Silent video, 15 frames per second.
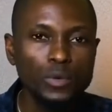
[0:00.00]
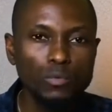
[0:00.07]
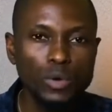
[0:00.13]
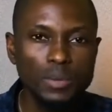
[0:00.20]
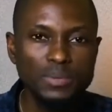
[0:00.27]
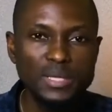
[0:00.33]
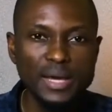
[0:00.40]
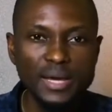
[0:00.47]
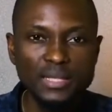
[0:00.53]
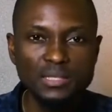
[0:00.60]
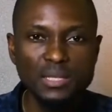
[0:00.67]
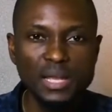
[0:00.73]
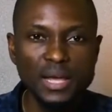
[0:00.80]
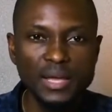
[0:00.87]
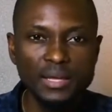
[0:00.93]

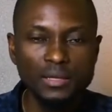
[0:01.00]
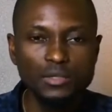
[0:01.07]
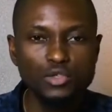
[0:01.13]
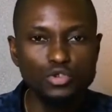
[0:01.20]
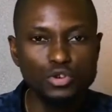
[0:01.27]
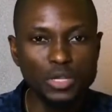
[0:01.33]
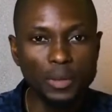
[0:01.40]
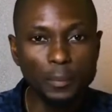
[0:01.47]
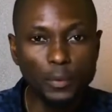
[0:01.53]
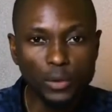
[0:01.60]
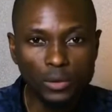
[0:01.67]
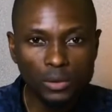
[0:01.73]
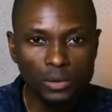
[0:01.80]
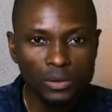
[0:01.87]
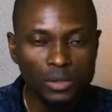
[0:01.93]
websites like
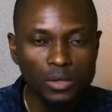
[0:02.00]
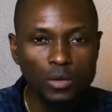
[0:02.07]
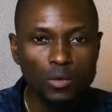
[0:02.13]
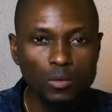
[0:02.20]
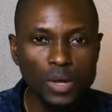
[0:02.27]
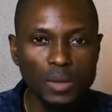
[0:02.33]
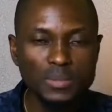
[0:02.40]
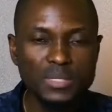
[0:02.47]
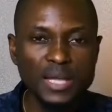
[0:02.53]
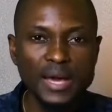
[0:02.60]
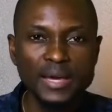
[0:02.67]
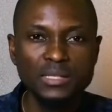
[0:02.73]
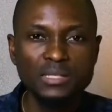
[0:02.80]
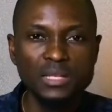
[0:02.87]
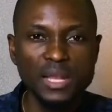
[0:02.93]
Dribbble,
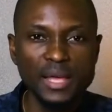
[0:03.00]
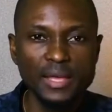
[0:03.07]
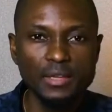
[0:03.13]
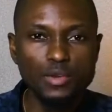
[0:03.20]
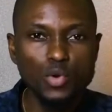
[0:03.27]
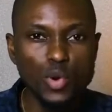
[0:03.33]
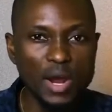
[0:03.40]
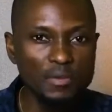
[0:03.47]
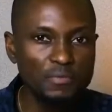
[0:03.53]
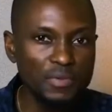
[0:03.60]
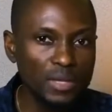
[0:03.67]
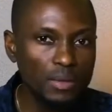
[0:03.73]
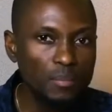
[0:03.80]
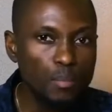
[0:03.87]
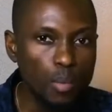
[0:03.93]
websites like
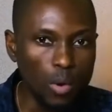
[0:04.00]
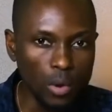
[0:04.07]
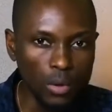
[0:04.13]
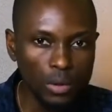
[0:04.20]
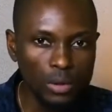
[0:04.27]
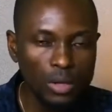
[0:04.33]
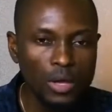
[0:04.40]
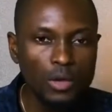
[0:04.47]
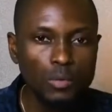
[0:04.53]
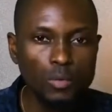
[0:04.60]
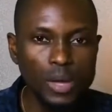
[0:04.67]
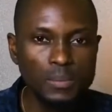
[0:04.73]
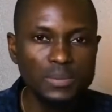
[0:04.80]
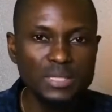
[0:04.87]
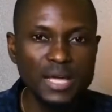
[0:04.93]
Graphic Mall,
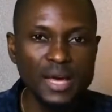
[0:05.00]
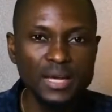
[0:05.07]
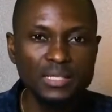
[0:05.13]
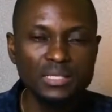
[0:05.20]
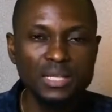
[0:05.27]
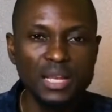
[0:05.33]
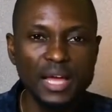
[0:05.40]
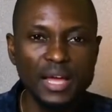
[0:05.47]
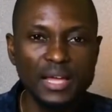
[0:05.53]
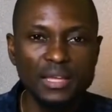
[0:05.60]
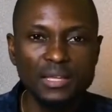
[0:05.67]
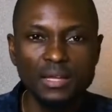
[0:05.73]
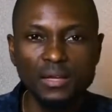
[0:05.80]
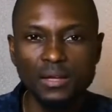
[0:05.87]
websites like